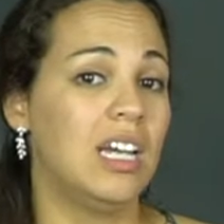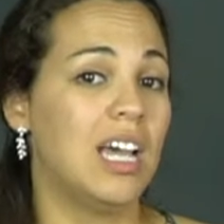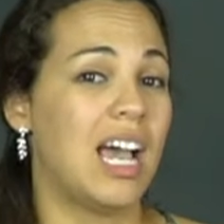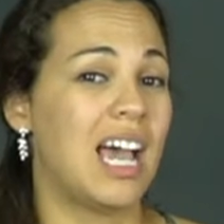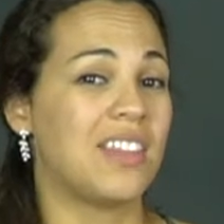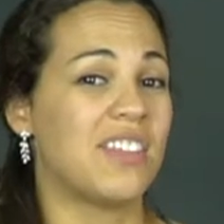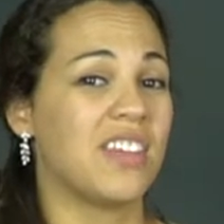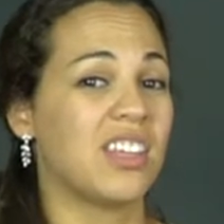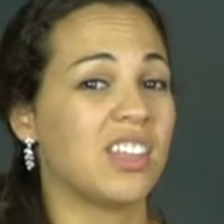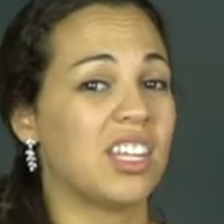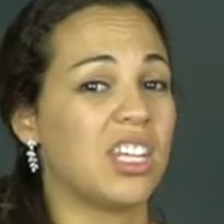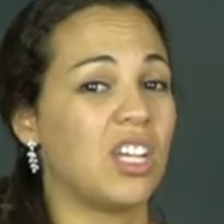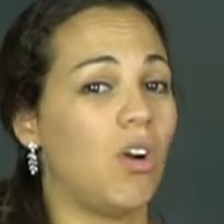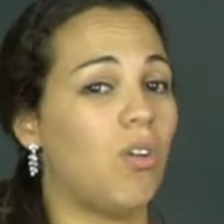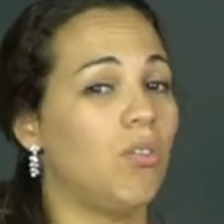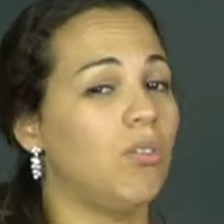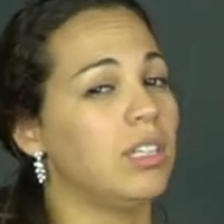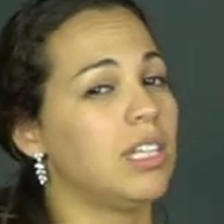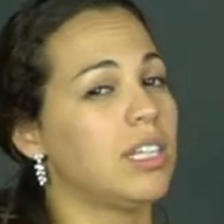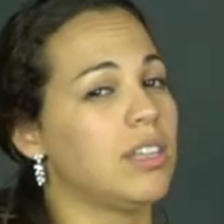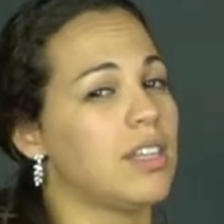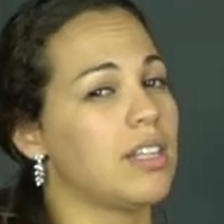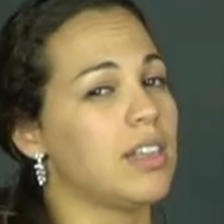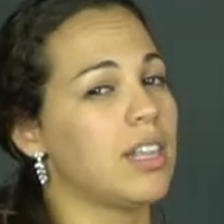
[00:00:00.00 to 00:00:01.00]
I think the
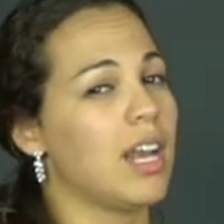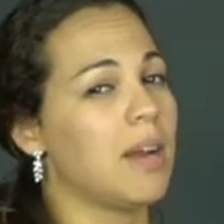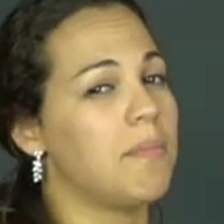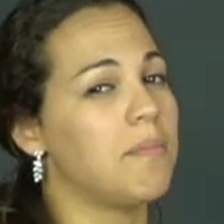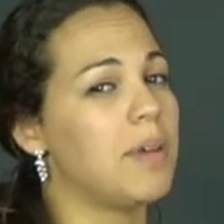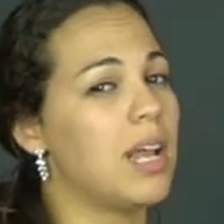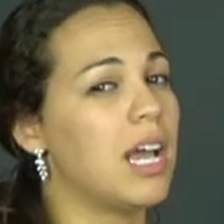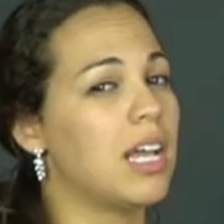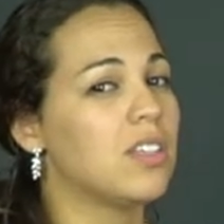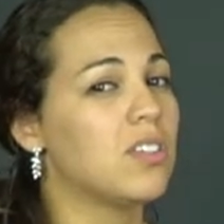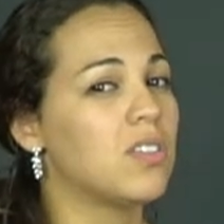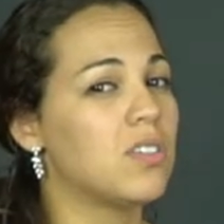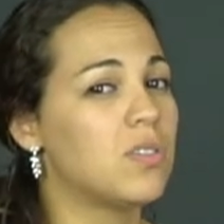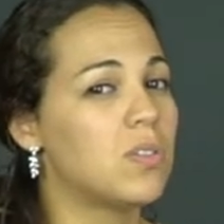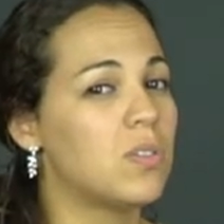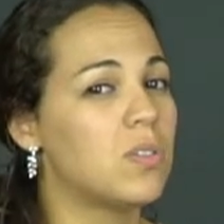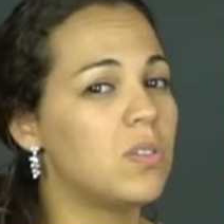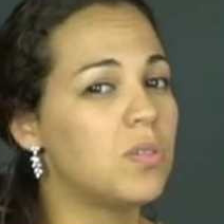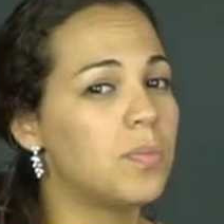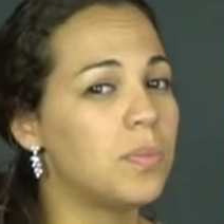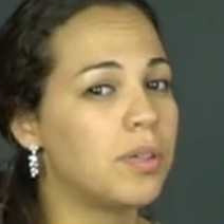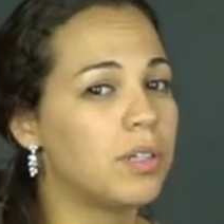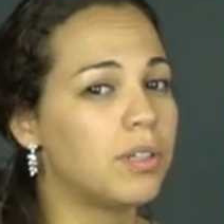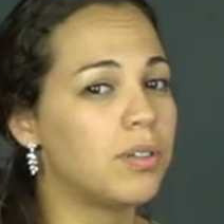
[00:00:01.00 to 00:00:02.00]
only thing that I'm not
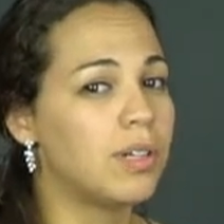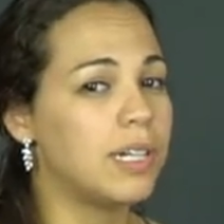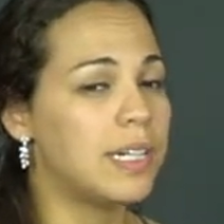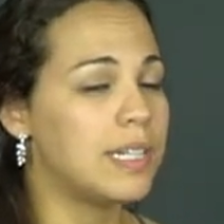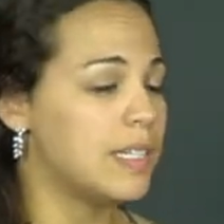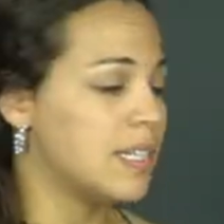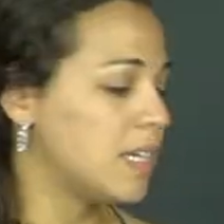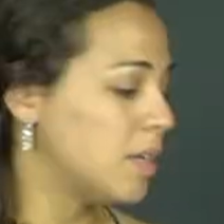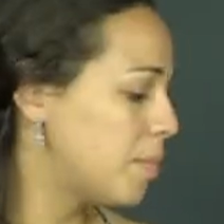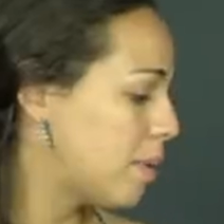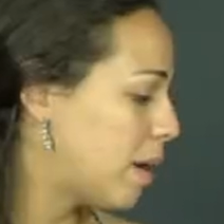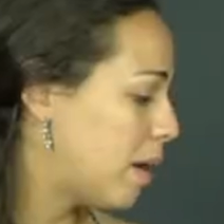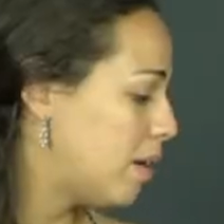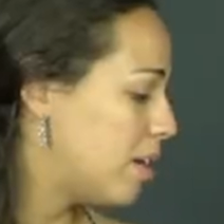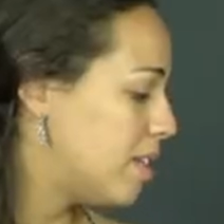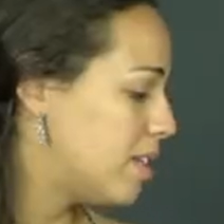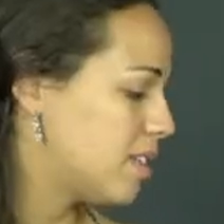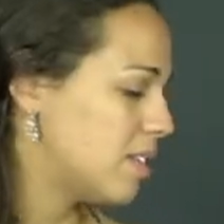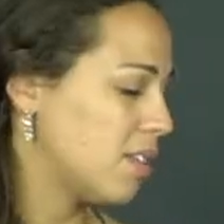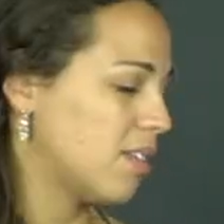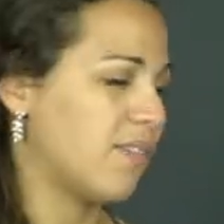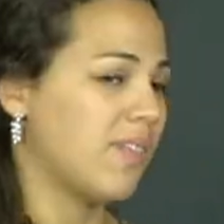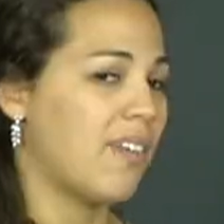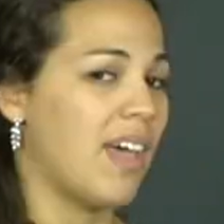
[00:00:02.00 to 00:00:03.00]
super crazy about
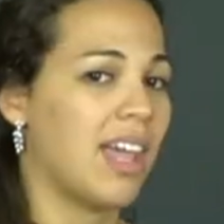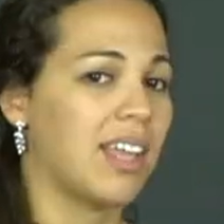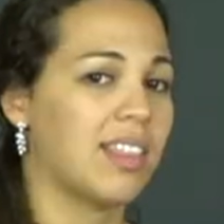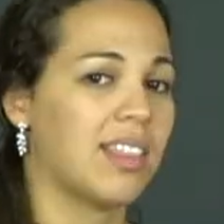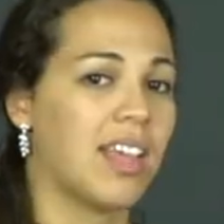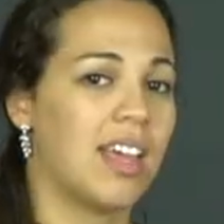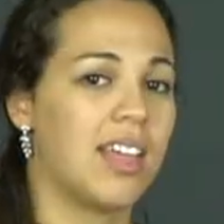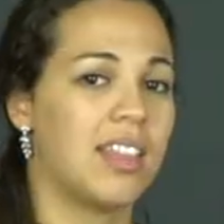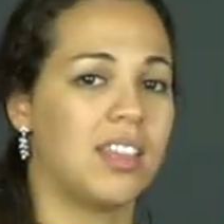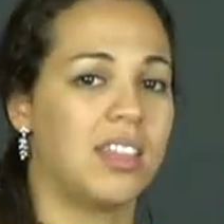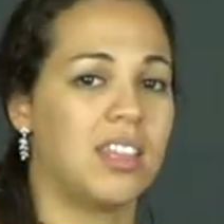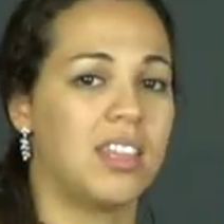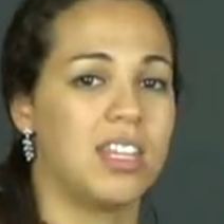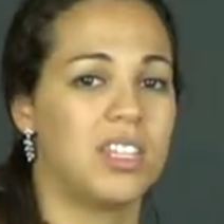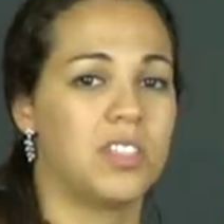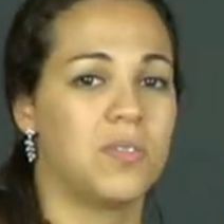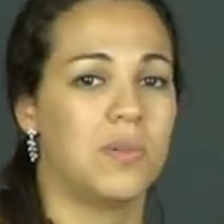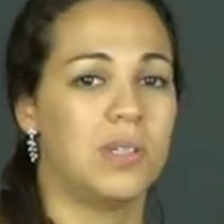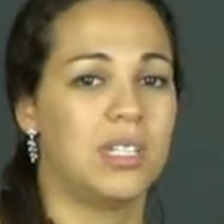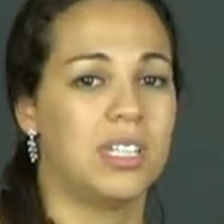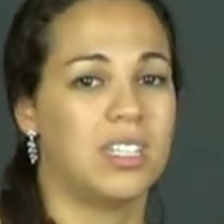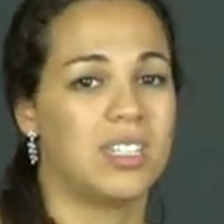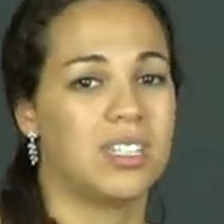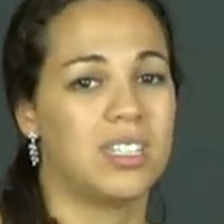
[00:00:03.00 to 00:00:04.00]
is the fact that this
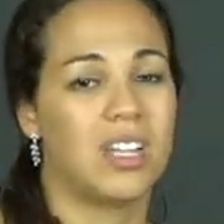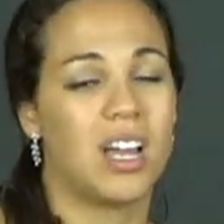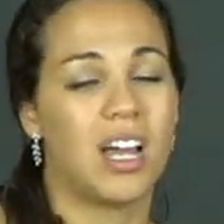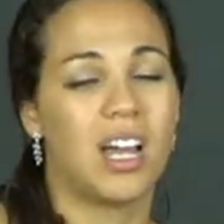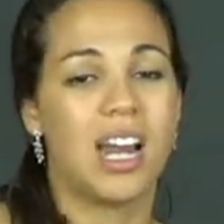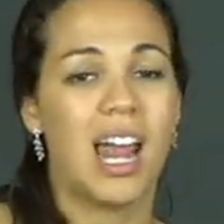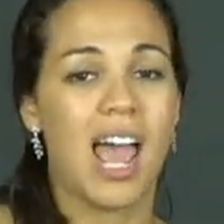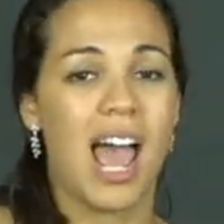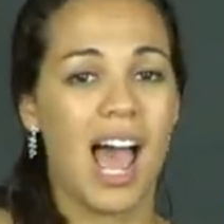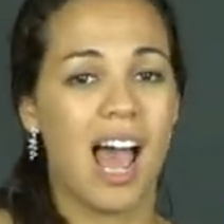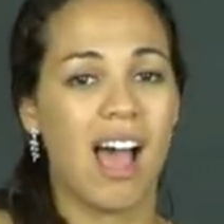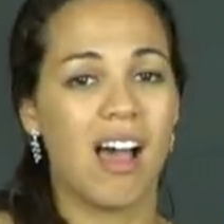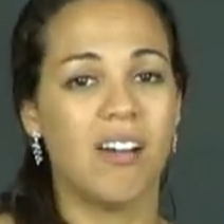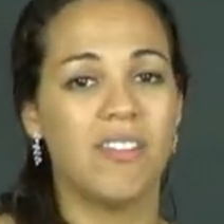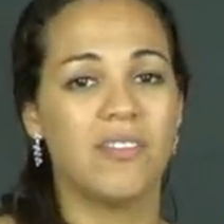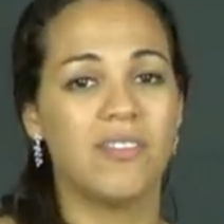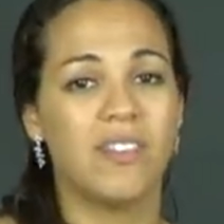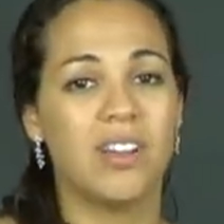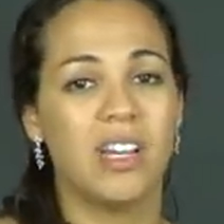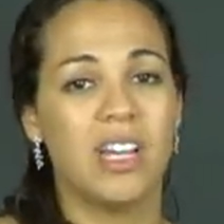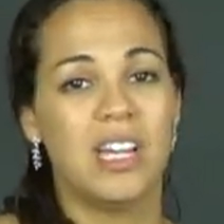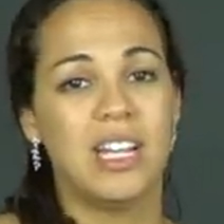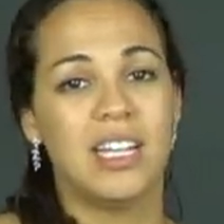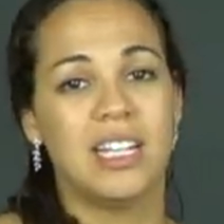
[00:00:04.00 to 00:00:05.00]
one does not
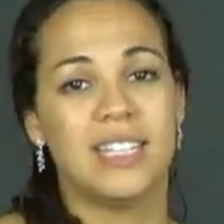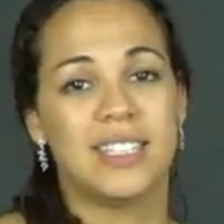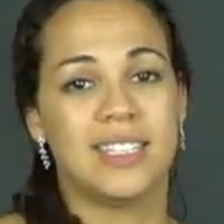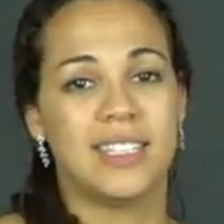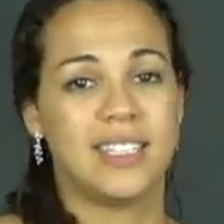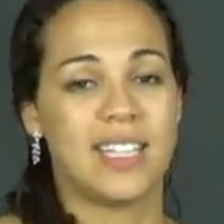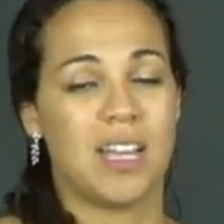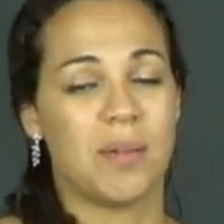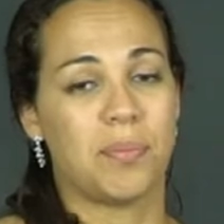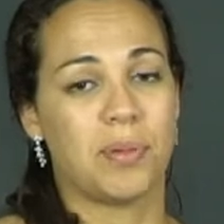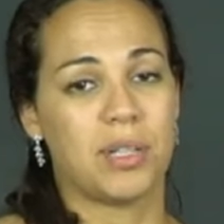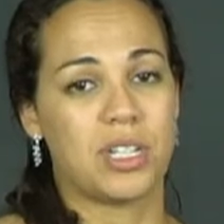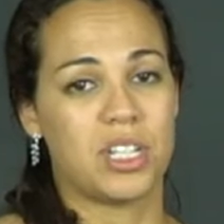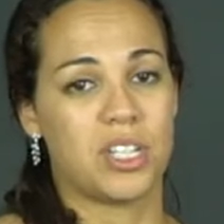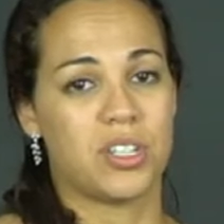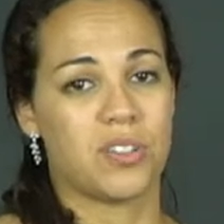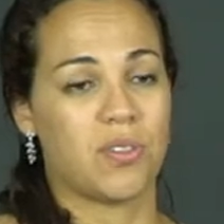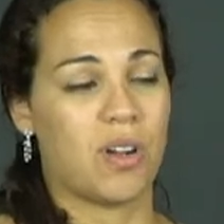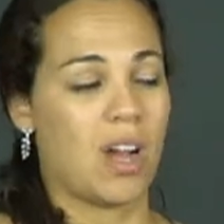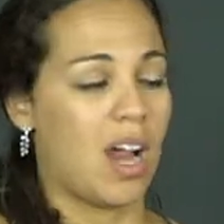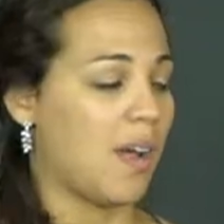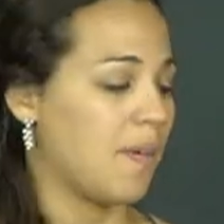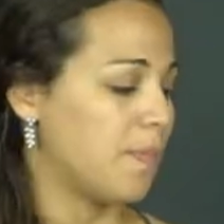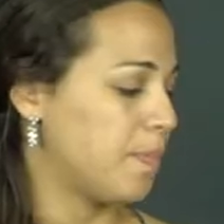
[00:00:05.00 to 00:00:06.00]
have separate
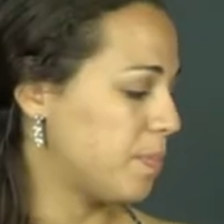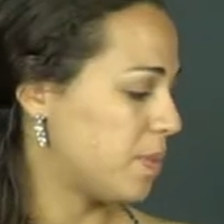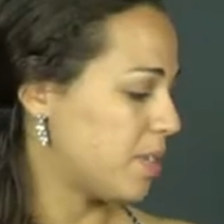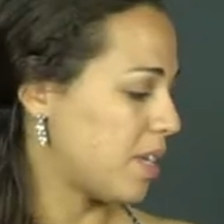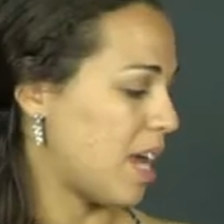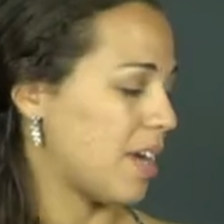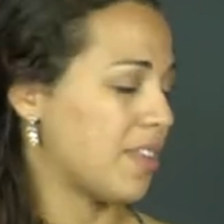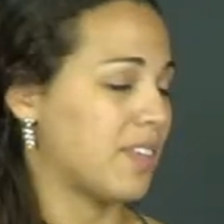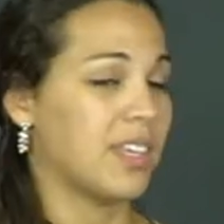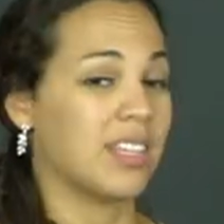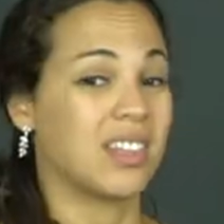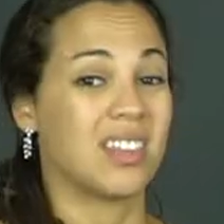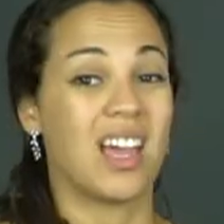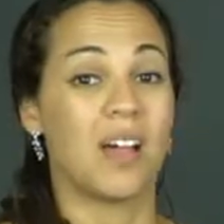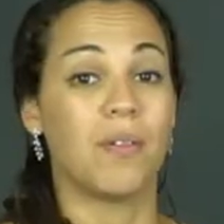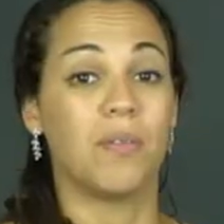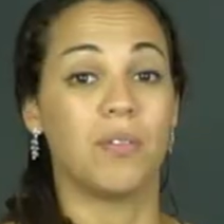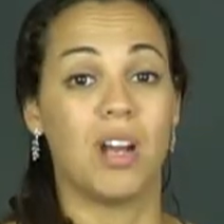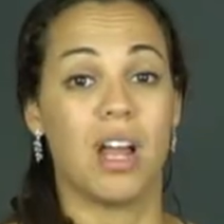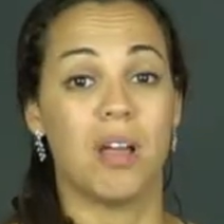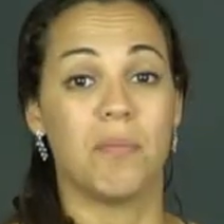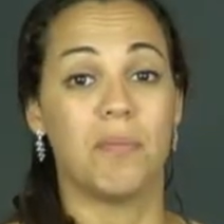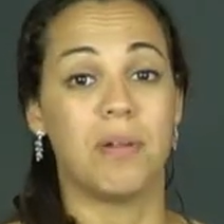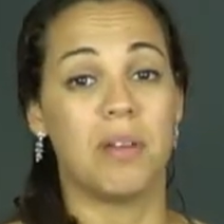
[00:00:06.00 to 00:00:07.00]
straps. I think that
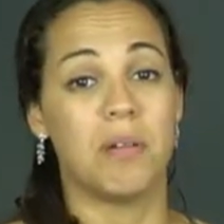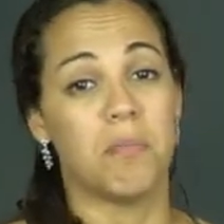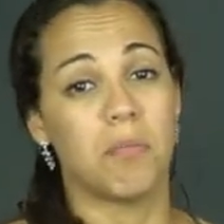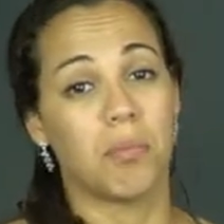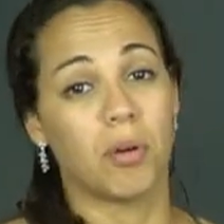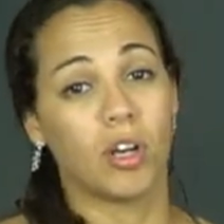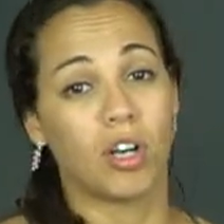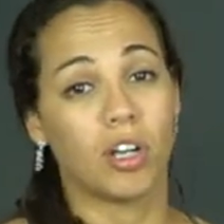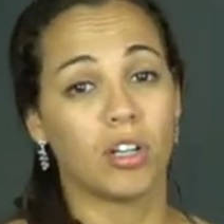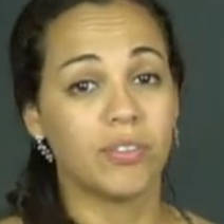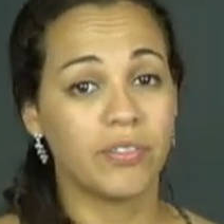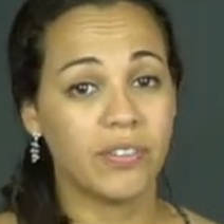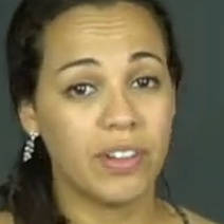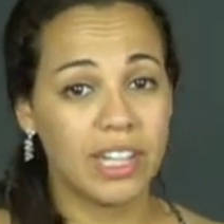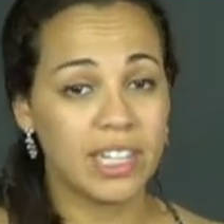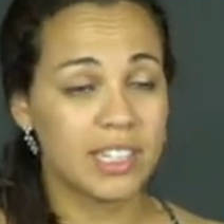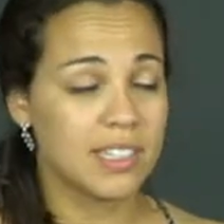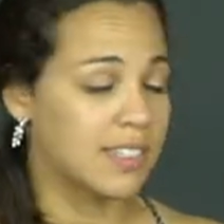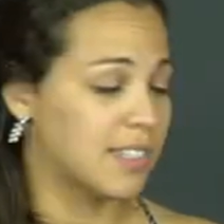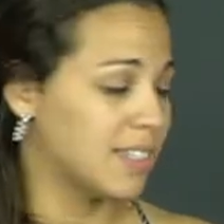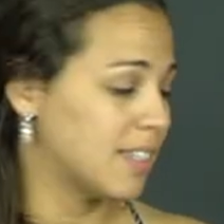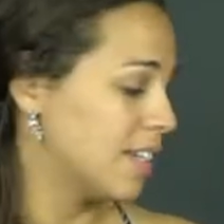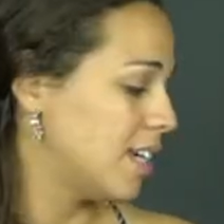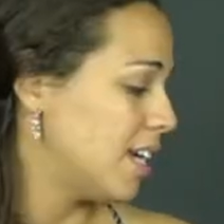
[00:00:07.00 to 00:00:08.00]
would have been
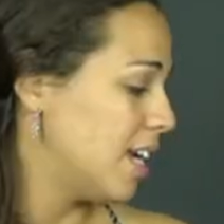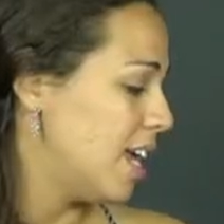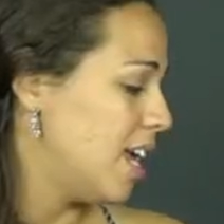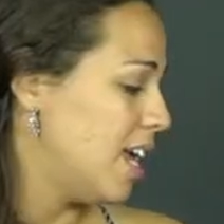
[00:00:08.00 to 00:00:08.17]
perfect.